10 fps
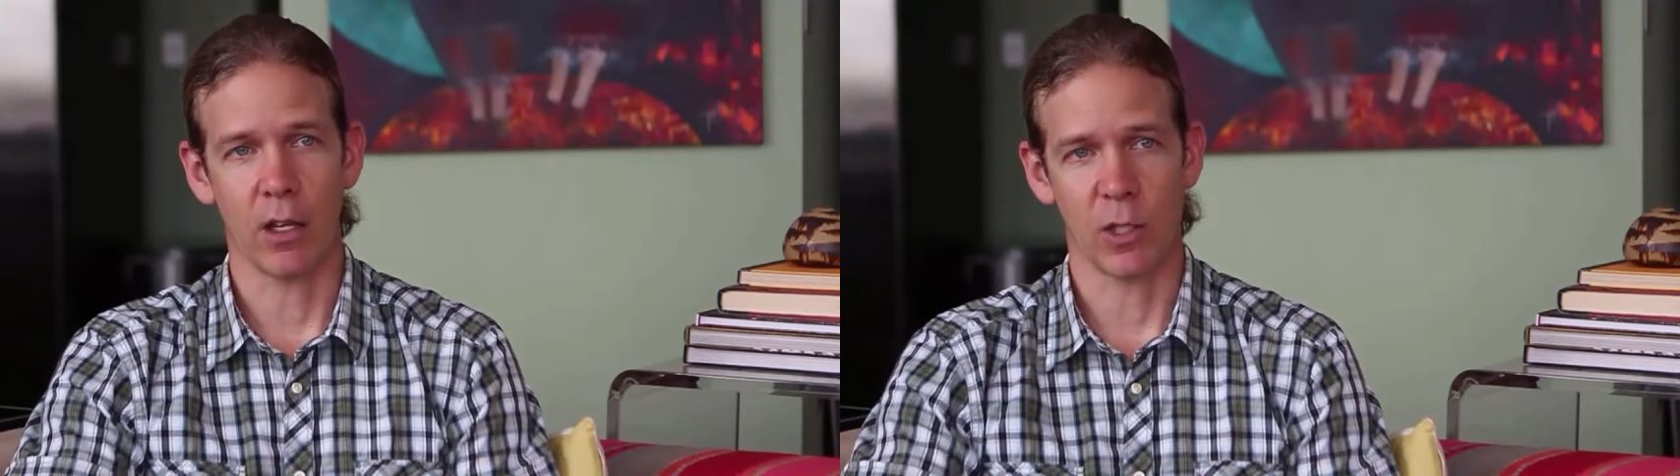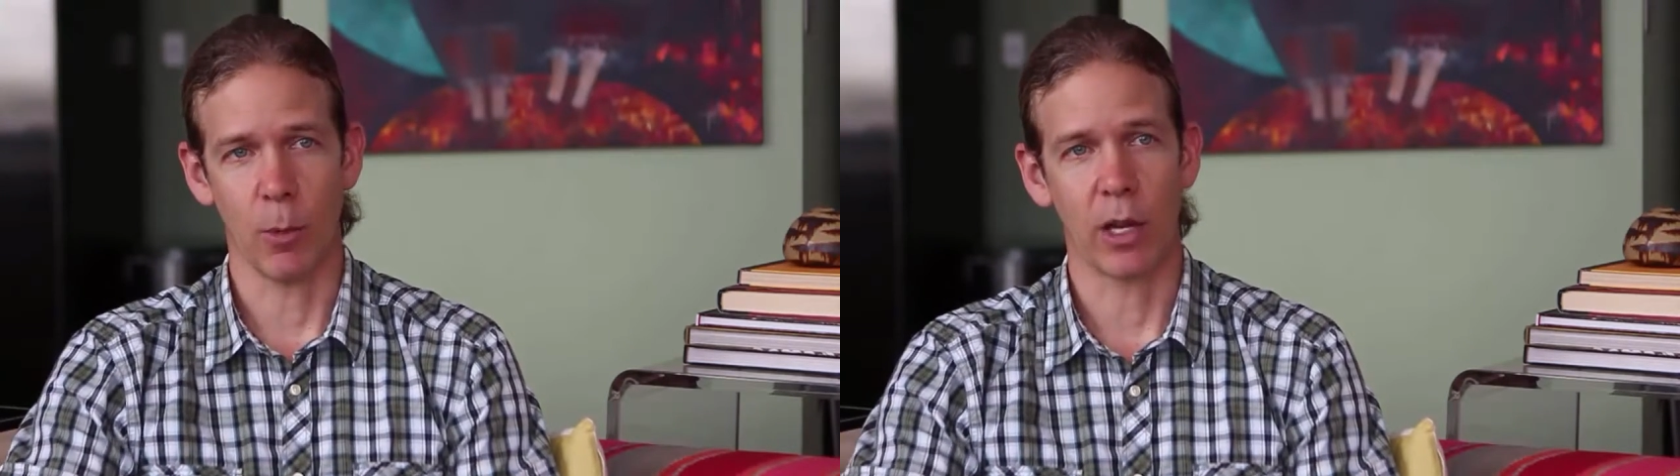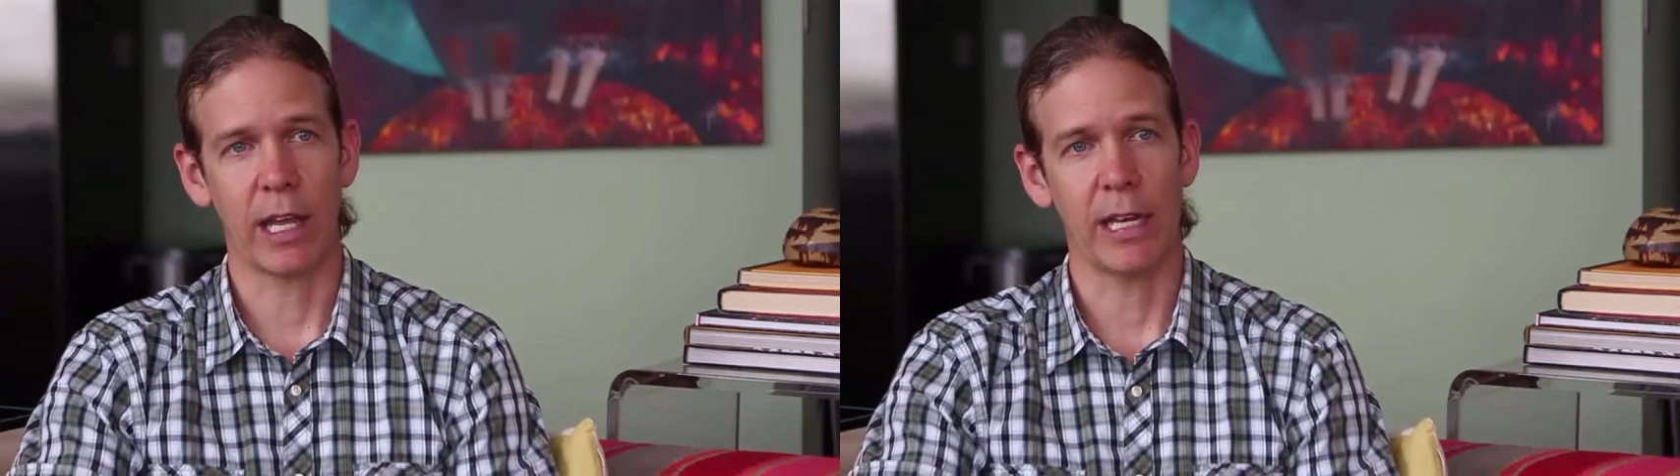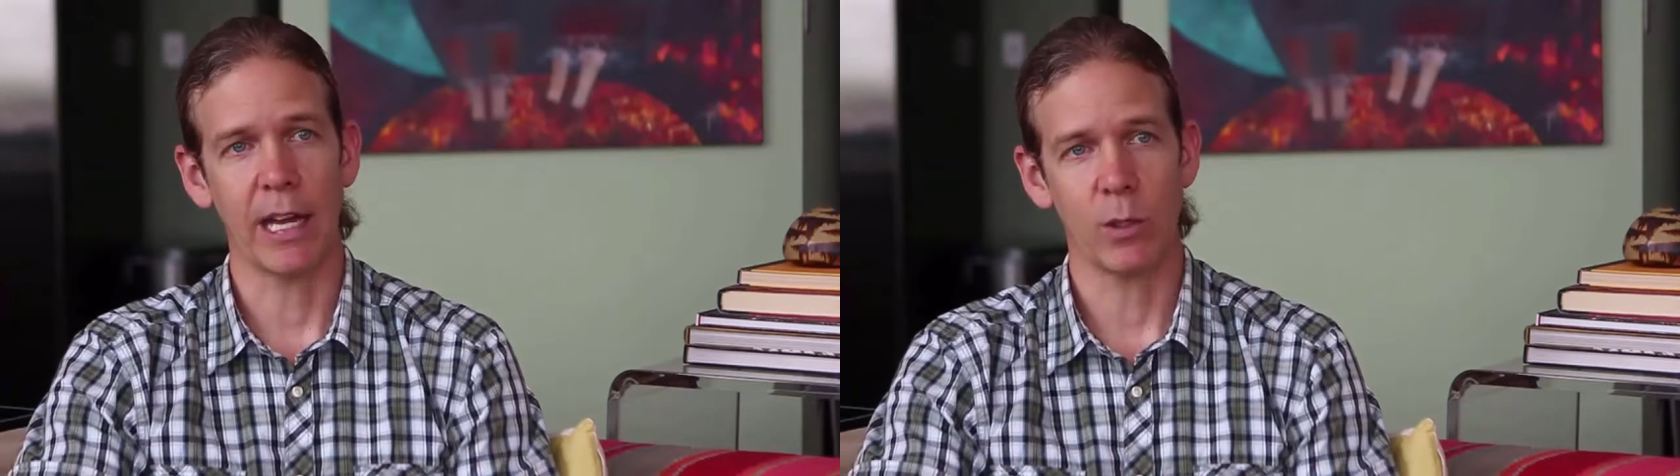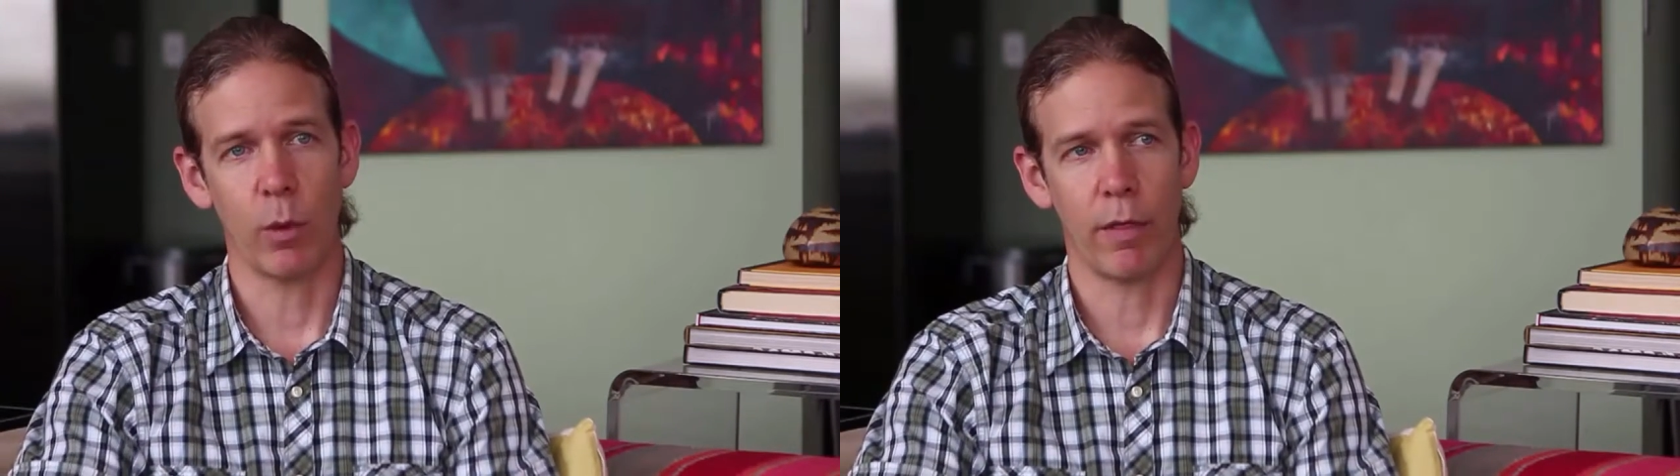customer,
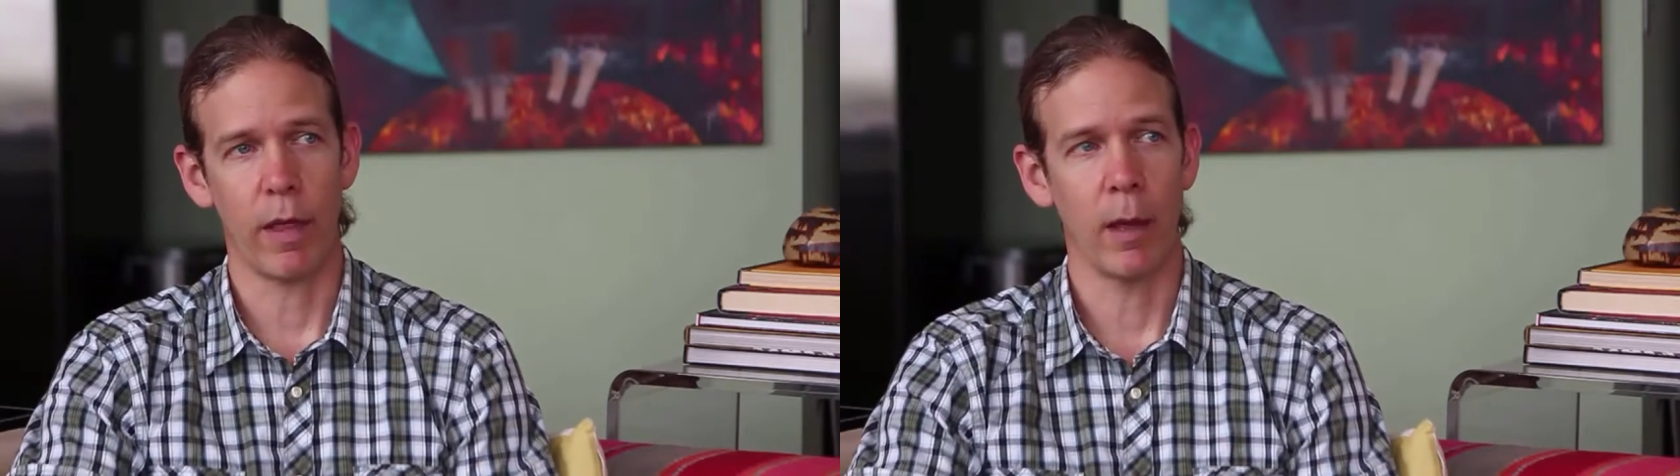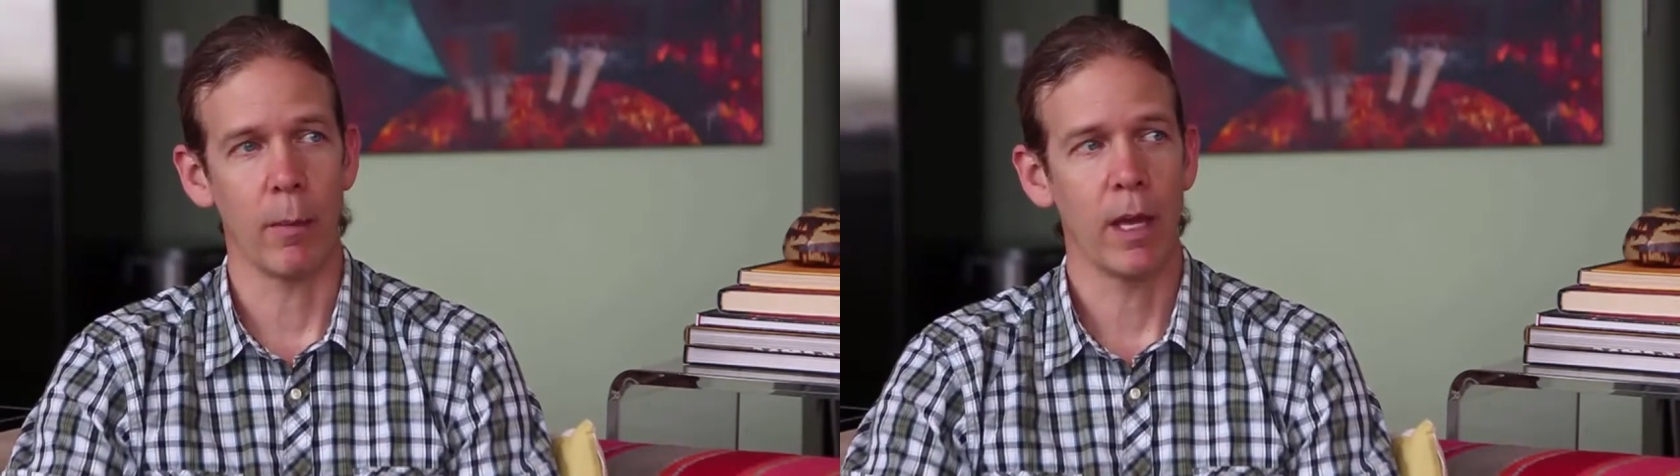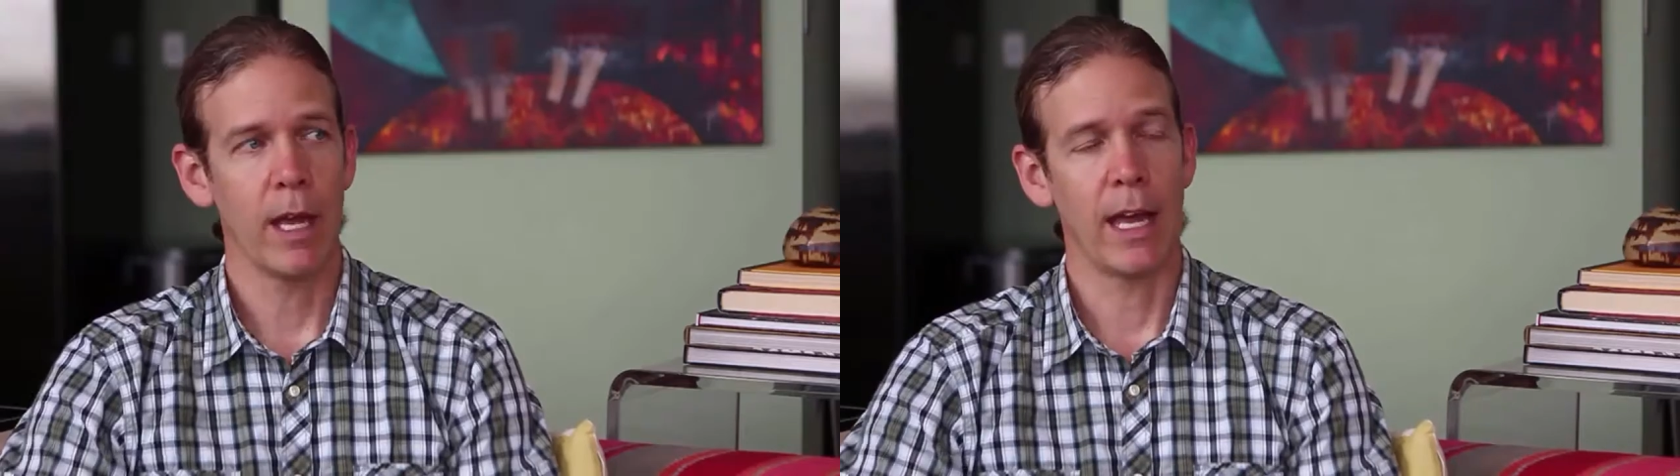connect with them,